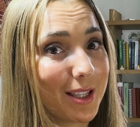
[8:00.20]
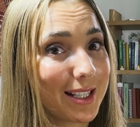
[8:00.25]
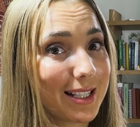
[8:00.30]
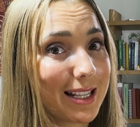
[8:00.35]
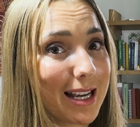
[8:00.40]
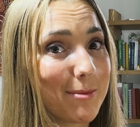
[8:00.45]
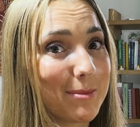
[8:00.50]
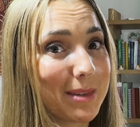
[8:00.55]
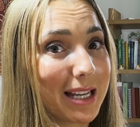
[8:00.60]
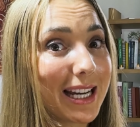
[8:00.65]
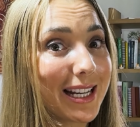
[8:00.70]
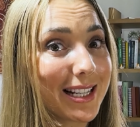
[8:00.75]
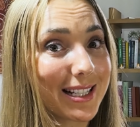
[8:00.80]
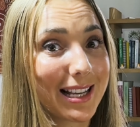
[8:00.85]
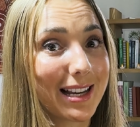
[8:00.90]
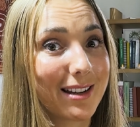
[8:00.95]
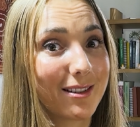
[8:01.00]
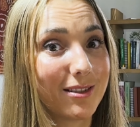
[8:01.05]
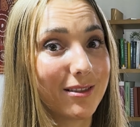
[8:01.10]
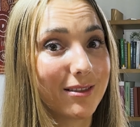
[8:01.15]
on the same day
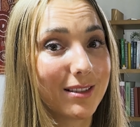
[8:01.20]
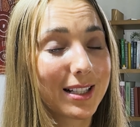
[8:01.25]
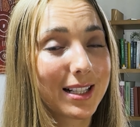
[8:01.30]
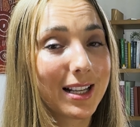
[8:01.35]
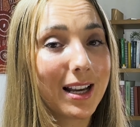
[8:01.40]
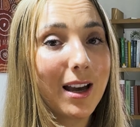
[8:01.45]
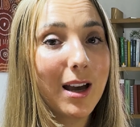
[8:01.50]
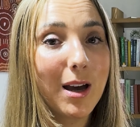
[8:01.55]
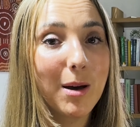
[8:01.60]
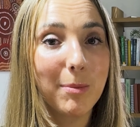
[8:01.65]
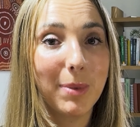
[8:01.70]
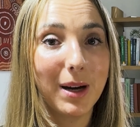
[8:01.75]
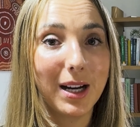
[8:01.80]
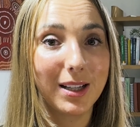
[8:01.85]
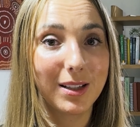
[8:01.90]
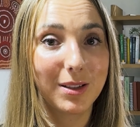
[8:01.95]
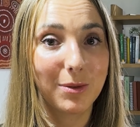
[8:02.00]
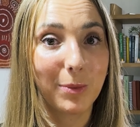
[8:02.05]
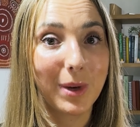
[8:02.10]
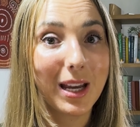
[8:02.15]
as adults,
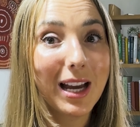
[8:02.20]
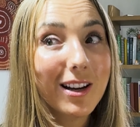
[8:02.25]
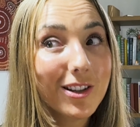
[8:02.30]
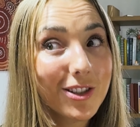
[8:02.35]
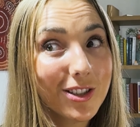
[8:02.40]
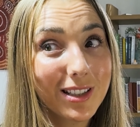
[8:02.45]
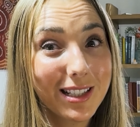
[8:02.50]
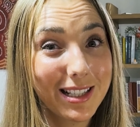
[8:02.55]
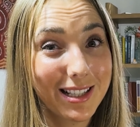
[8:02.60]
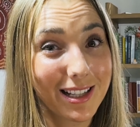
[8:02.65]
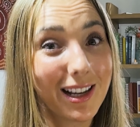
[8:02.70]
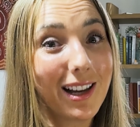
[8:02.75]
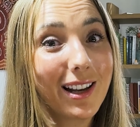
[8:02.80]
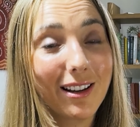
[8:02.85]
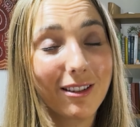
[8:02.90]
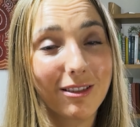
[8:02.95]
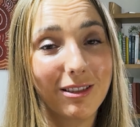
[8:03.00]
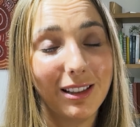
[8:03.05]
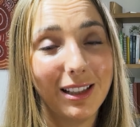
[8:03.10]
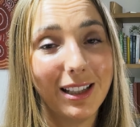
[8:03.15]
but we actually
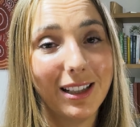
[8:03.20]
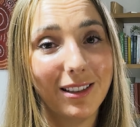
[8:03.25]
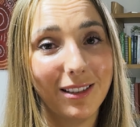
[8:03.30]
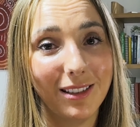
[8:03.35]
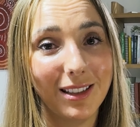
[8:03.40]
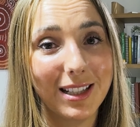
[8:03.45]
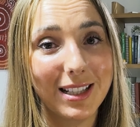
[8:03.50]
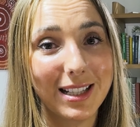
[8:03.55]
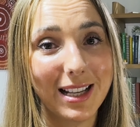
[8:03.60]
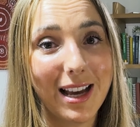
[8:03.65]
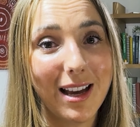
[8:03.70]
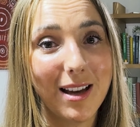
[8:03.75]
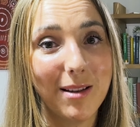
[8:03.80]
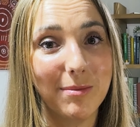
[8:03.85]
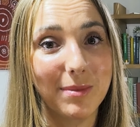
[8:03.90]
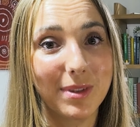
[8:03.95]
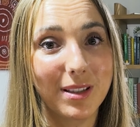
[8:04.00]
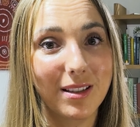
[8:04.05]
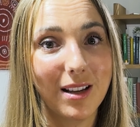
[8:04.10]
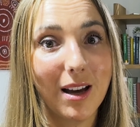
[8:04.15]
start our clinical
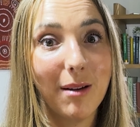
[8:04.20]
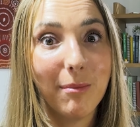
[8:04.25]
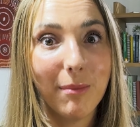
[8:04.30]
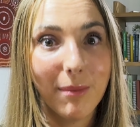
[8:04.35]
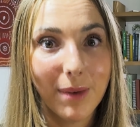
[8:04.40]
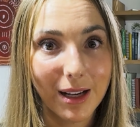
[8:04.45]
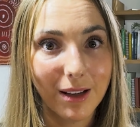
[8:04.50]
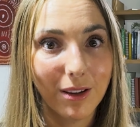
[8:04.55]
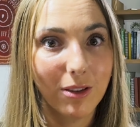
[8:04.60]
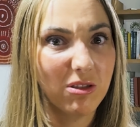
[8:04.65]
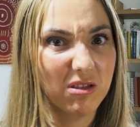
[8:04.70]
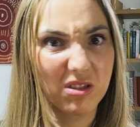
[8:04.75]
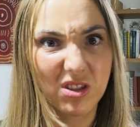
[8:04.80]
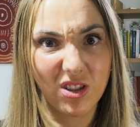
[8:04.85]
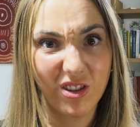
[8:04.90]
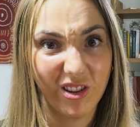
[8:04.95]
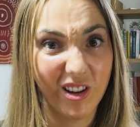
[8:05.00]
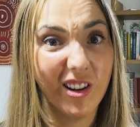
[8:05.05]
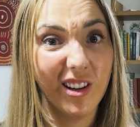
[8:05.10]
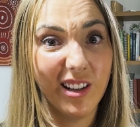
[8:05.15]
exams a month or
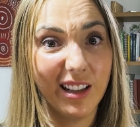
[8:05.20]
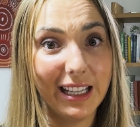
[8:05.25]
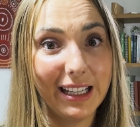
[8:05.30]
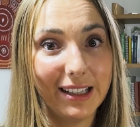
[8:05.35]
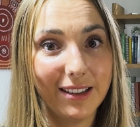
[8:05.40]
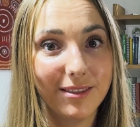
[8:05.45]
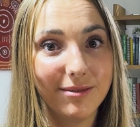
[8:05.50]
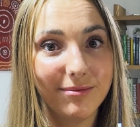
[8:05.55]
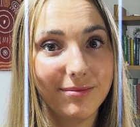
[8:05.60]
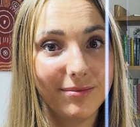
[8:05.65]
so earlier.